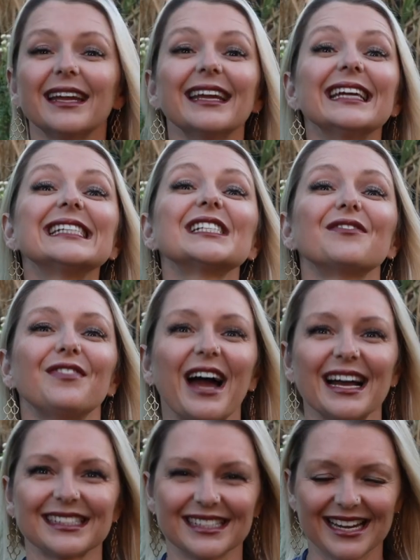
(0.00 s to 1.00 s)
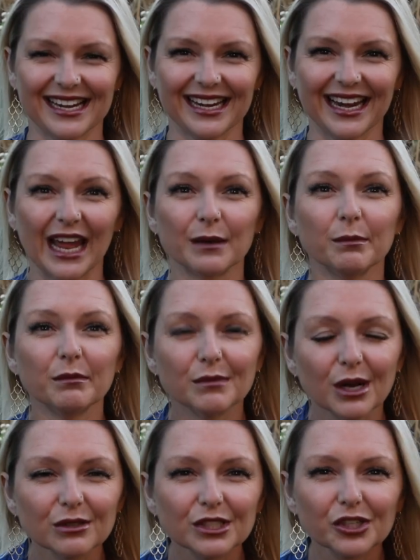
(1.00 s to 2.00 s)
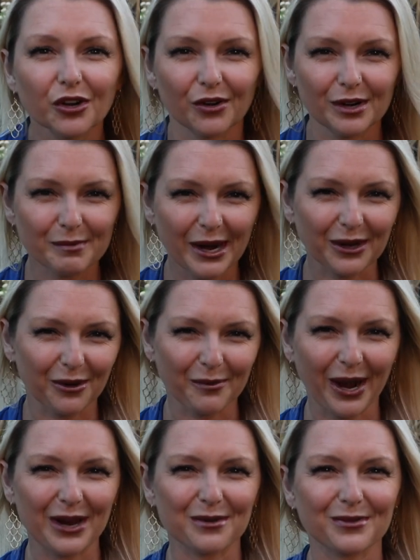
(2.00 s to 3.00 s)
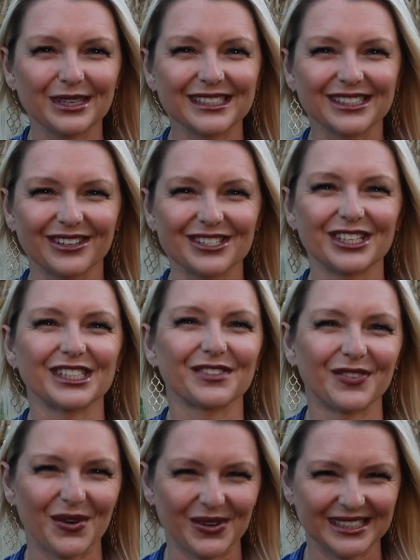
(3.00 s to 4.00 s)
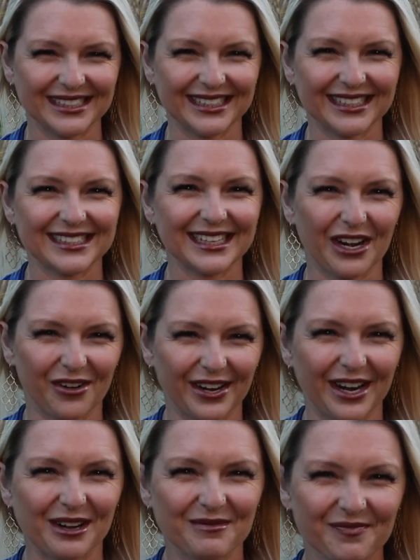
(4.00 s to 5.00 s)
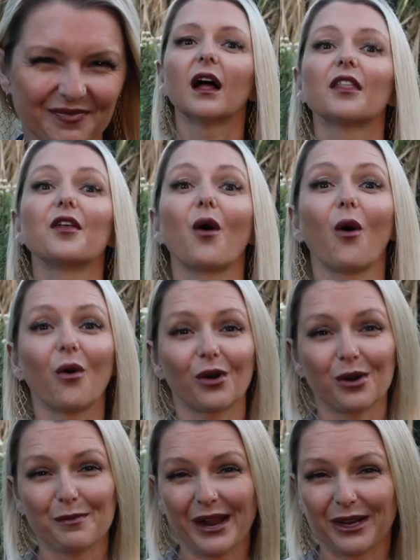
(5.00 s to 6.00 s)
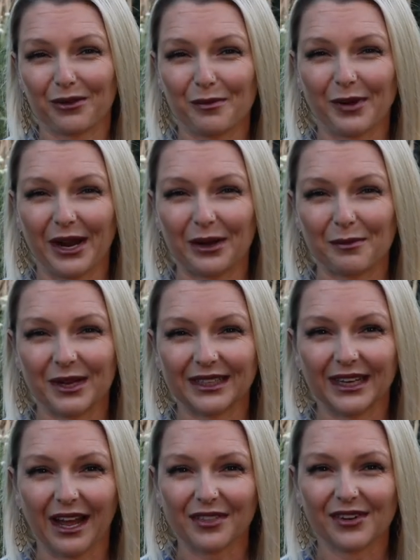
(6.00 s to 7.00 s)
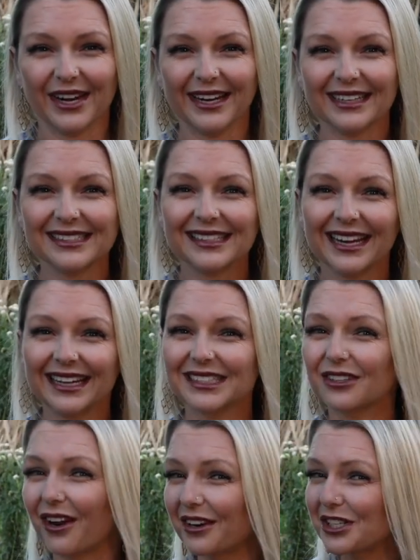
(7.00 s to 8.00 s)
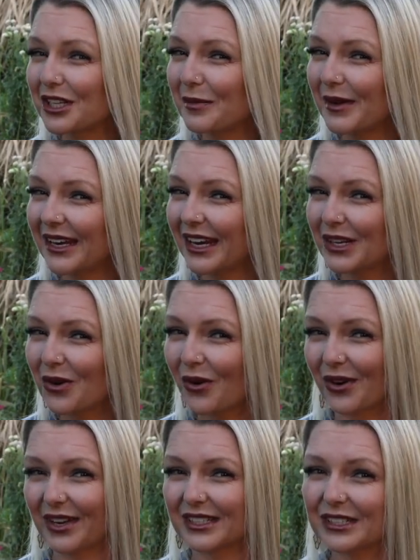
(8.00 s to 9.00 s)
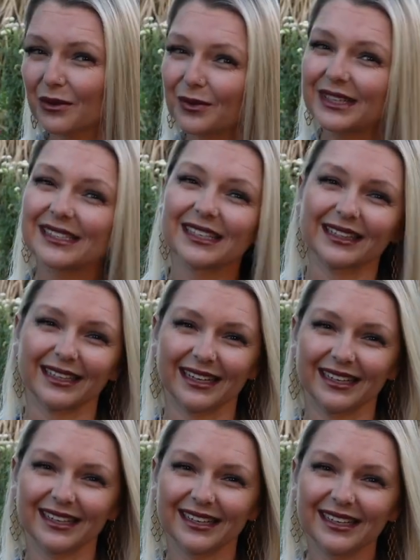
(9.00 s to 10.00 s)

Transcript: It's fascinating, and most current microbiome research is focused in this area. The oral microbiome, on the other hand, has largely been ignored until recently.